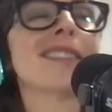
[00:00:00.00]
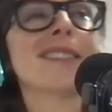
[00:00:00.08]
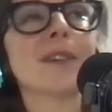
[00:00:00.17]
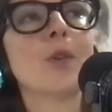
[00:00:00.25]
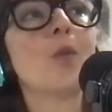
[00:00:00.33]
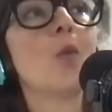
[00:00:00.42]

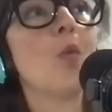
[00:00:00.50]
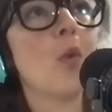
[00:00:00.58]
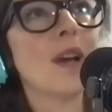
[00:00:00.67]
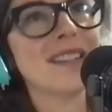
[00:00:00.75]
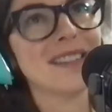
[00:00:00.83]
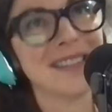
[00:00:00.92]
So
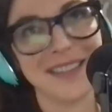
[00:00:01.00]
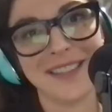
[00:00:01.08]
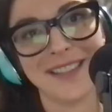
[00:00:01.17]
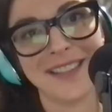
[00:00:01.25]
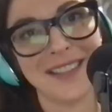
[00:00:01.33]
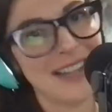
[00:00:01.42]
what
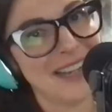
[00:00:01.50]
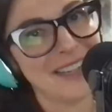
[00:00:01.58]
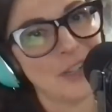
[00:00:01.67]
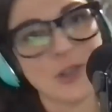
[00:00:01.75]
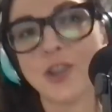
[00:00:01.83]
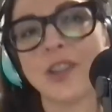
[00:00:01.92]
does the
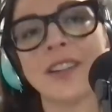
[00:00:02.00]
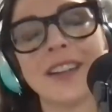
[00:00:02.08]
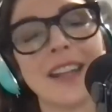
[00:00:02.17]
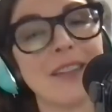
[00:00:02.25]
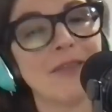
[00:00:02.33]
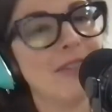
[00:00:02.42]
dietitian
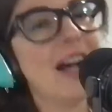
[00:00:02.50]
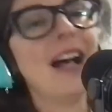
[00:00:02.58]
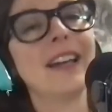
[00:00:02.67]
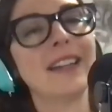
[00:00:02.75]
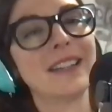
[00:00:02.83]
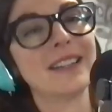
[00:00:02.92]

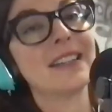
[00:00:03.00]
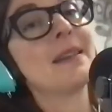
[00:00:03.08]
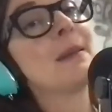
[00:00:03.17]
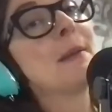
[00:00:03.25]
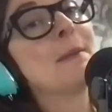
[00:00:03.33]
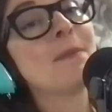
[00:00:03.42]
advise?
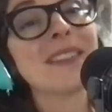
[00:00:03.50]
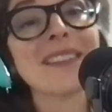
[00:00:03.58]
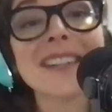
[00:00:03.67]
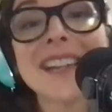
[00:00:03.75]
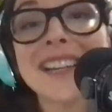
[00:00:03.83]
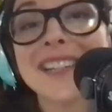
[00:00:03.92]

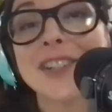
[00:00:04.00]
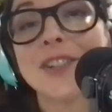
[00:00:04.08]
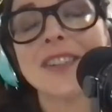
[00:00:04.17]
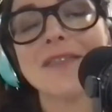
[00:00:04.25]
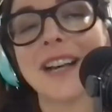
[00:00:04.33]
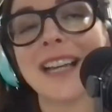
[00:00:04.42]
The
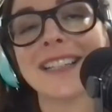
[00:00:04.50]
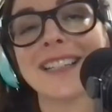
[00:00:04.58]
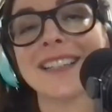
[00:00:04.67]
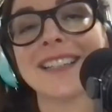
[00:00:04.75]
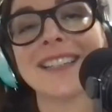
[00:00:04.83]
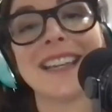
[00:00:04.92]
dietitian
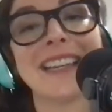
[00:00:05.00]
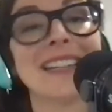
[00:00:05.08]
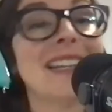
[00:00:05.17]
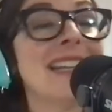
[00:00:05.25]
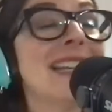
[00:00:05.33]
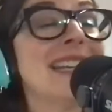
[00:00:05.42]
advises that
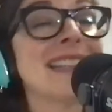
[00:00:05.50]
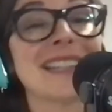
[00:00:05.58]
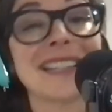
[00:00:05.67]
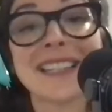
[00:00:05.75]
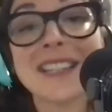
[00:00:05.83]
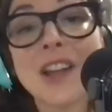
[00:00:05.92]
this
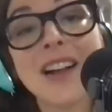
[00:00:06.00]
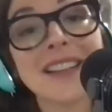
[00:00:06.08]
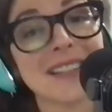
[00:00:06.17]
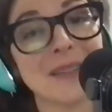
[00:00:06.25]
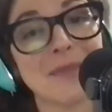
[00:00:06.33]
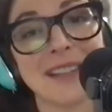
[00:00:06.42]
is not
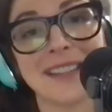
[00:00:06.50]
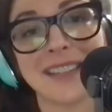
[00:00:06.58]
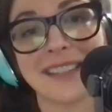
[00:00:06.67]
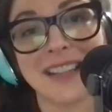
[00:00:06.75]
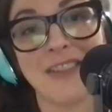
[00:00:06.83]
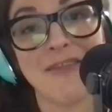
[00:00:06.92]
something to
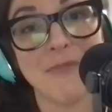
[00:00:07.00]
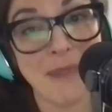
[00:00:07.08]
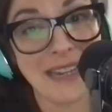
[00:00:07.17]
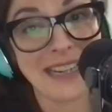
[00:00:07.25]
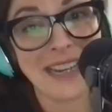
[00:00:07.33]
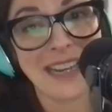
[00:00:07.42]

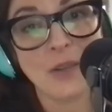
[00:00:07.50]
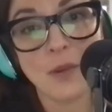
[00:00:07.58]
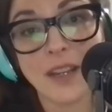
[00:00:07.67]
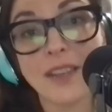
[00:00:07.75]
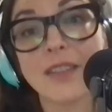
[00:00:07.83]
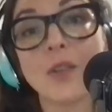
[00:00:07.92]
self-medicate
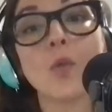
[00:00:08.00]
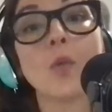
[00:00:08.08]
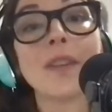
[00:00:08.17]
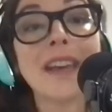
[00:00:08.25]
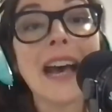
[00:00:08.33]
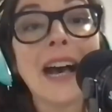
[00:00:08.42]
with
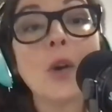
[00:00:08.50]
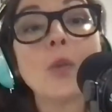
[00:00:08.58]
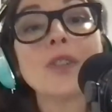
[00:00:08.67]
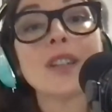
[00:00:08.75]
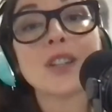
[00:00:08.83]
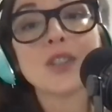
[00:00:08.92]

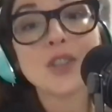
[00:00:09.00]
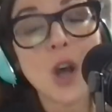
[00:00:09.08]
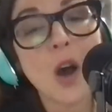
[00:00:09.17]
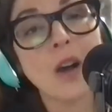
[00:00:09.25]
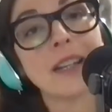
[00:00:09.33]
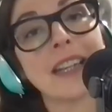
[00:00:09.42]
without
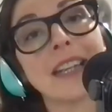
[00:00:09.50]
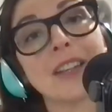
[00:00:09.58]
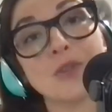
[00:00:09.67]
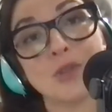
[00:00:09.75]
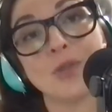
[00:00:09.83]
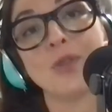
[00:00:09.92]
talking
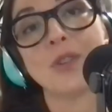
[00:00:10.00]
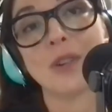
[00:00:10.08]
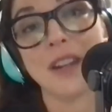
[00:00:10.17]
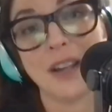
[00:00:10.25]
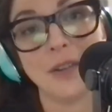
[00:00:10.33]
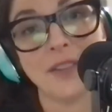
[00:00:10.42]
to your
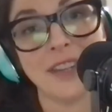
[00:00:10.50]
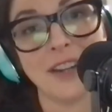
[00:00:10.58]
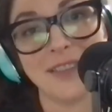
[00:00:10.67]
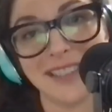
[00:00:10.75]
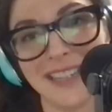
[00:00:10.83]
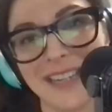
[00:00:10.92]

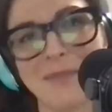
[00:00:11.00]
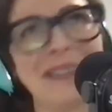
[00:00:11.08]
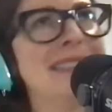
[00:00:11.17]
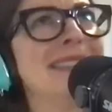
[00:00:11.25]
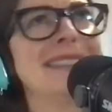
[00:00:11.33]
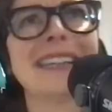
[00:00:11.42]
healthcare team,
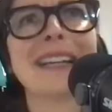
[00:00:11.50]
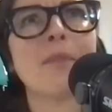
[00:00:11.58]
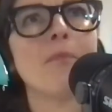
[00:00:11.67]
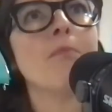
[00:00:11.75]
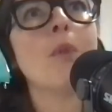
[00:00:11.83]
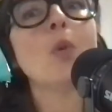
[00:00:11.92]
like
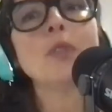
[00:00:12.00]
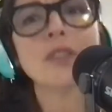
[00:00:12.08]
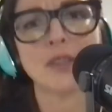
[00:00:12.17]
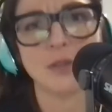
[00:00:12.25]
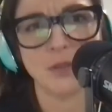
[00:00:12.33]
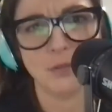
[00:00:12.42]

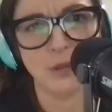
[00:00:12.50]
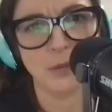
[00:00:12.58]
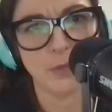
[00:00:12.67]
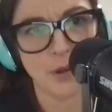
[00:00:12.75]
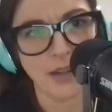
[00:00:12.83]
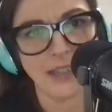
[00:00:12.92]
most herbal
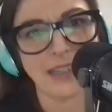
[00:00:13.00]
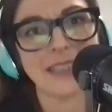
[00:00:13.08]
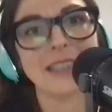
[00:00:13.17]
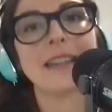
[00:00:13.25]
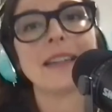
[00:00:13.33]
products.